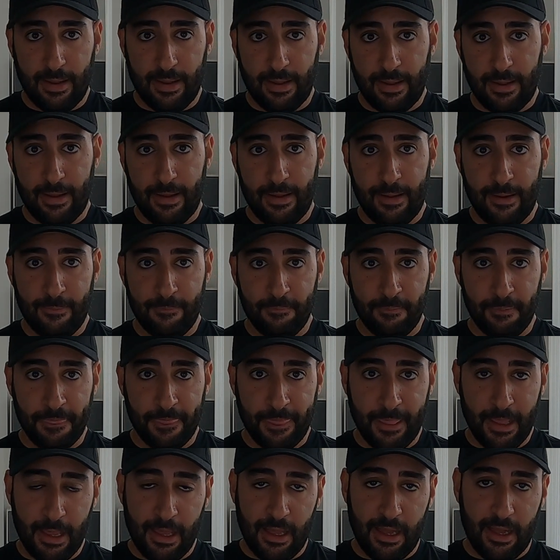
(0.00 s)
Um,
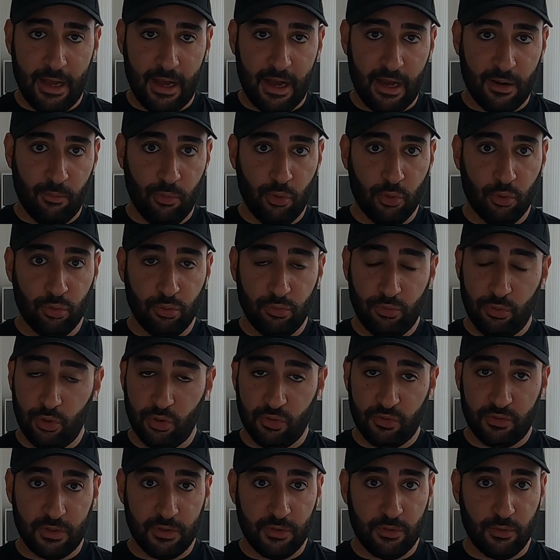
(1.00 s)
I will
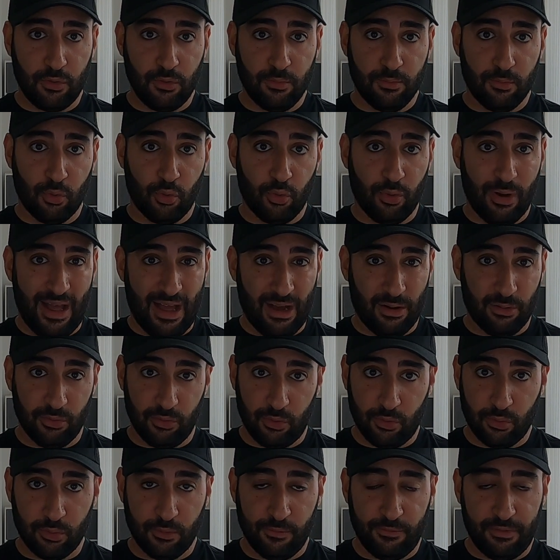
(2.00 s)
look to do more
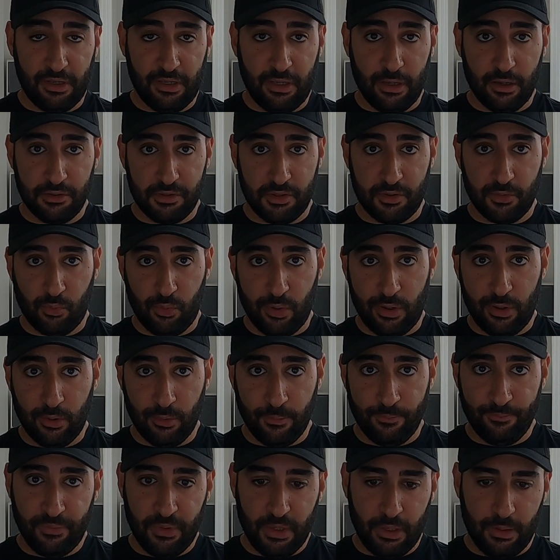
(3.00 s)
outdoor videos as
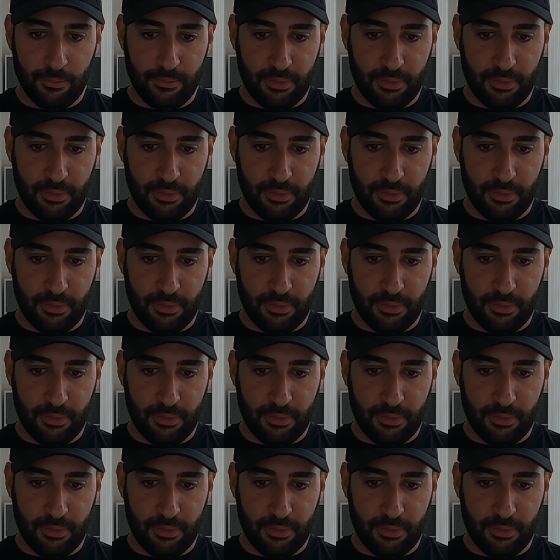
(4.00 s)
well